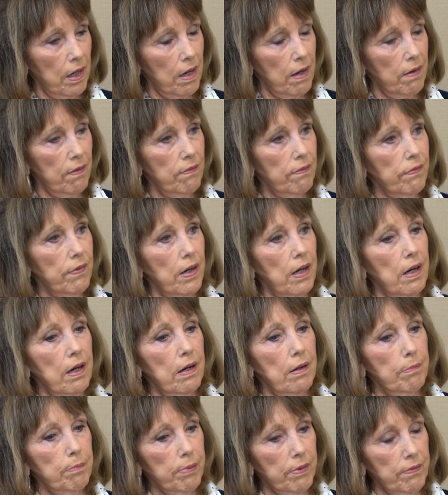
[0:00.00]
of
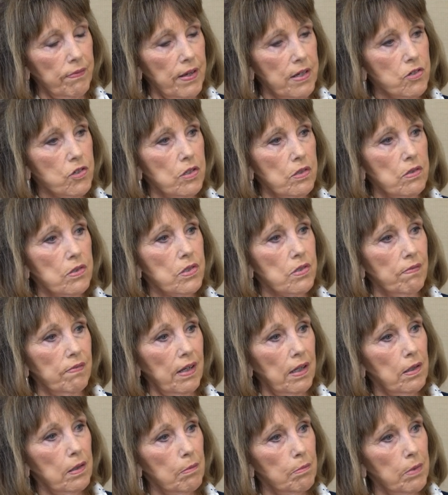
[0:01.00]
professionals
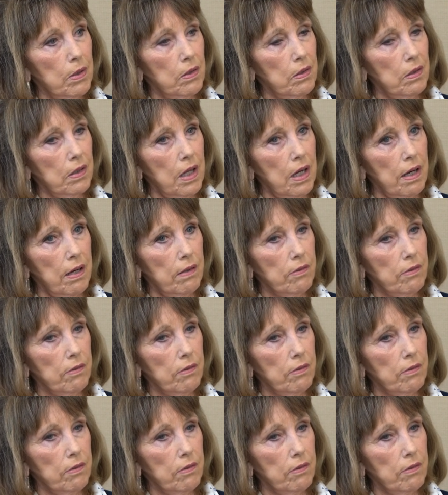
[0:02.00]
available.